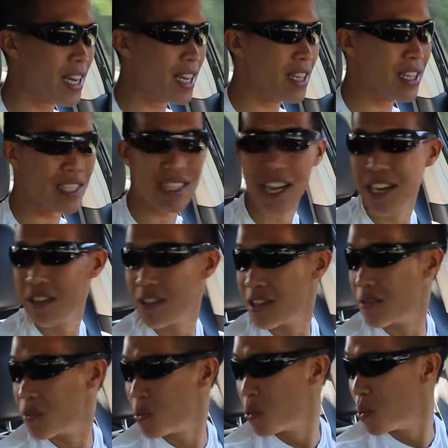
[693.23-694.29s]
on the side of
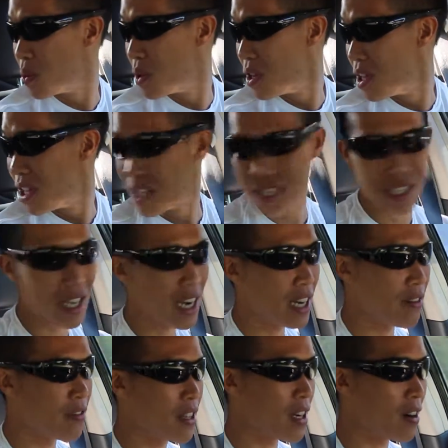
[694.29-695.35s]

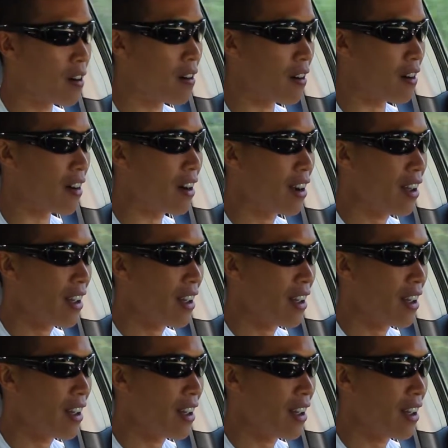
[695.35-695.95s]
the car,